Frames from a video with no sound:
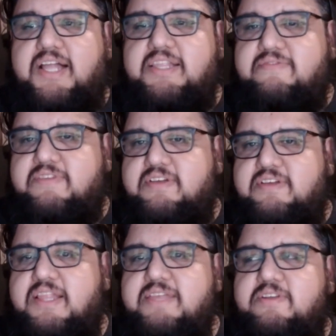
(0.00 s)
I'll leave you.
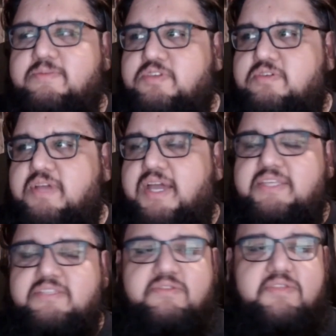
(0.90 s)
I'll leave it up to you
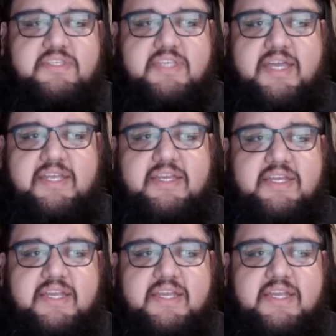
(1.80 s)
guys to decide,